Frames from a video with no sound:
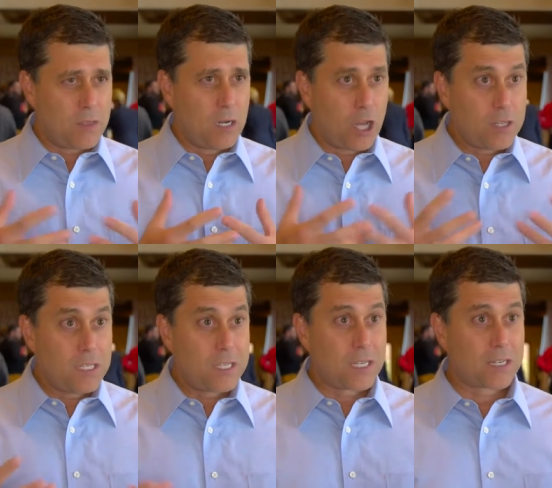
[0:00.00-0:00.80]
A lot of
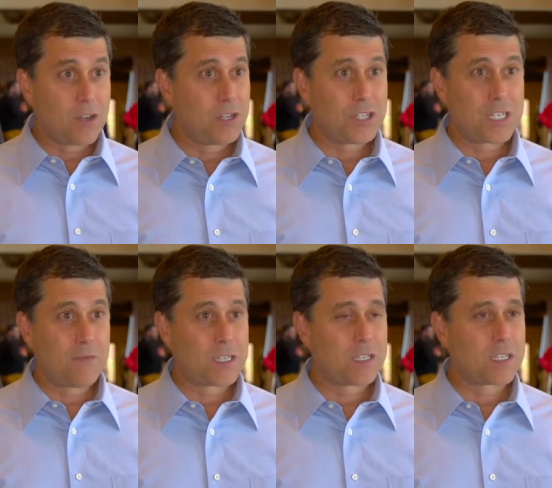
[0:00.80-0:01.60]
these technologies have
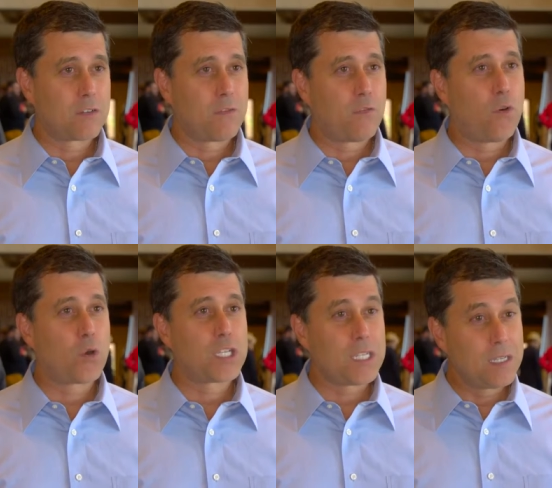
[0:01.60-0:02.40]
existed for
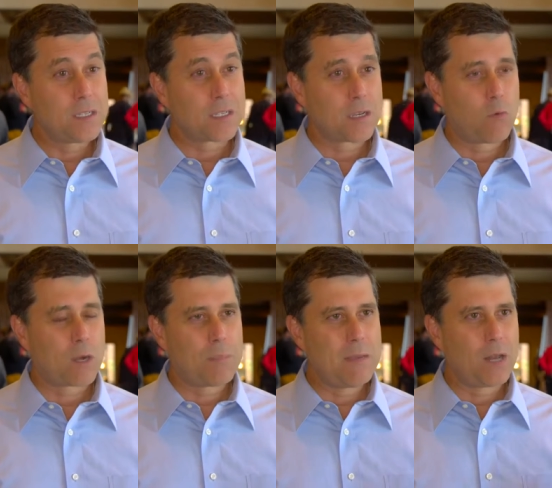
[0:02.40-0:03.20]
40 years.
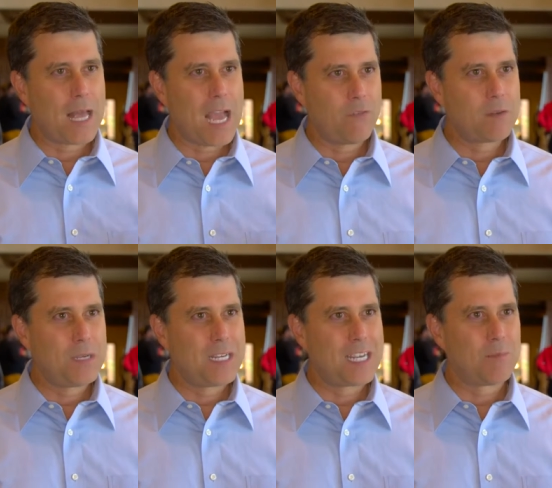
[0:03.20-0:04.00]
What people haven't
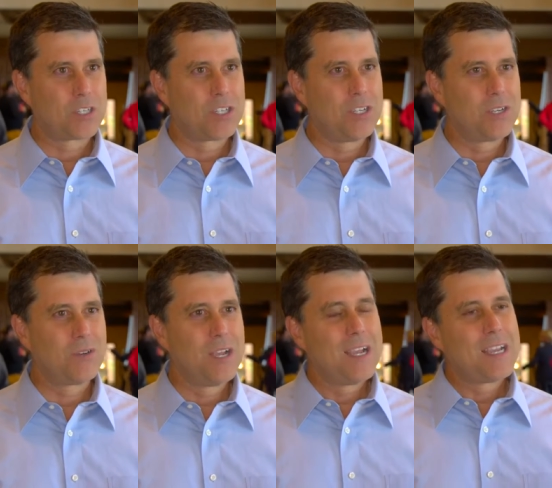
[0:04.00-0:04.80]
been able to do
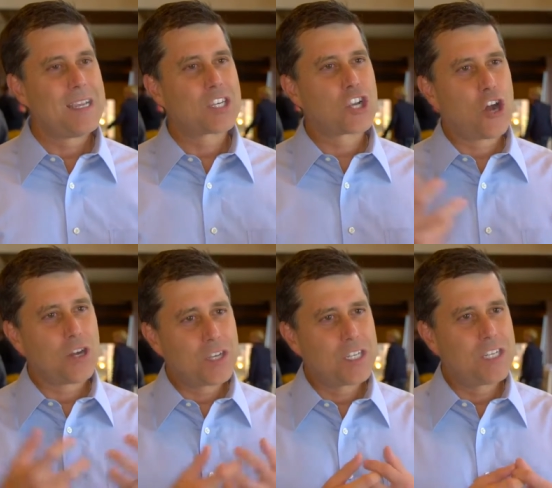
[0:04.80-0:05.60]
is
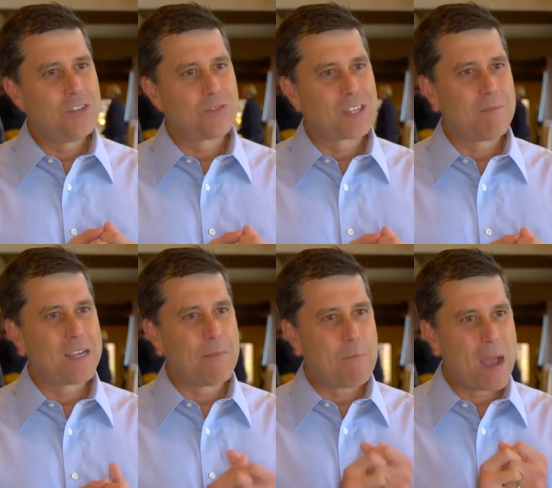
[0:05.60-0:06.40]
constitute them
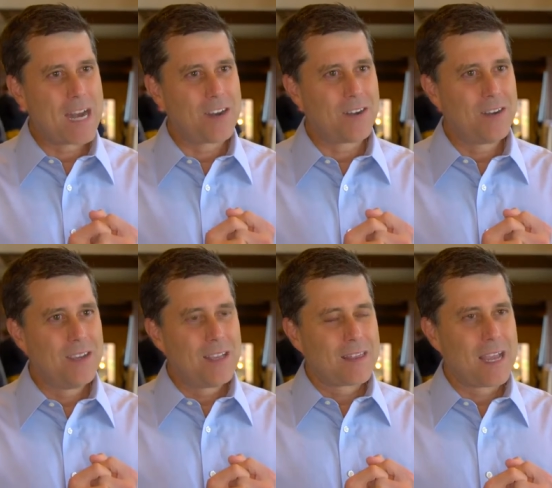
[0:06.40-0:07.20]
in a manner
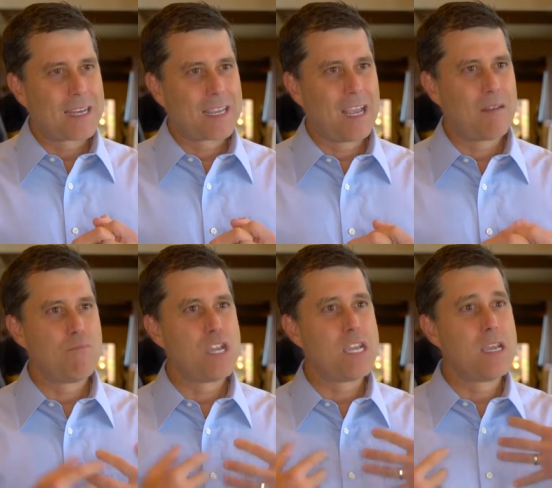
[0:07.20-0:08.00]
that can
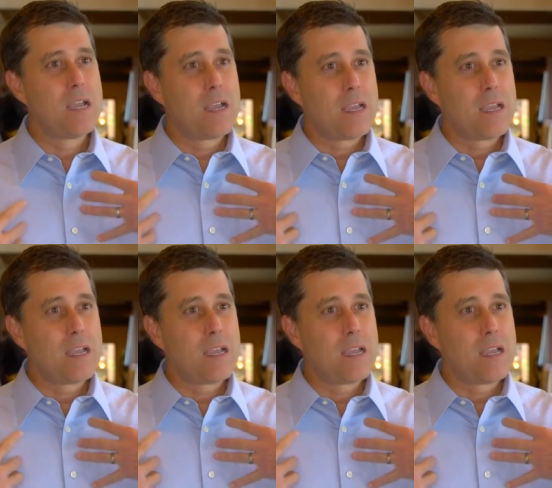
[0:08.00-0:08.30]
be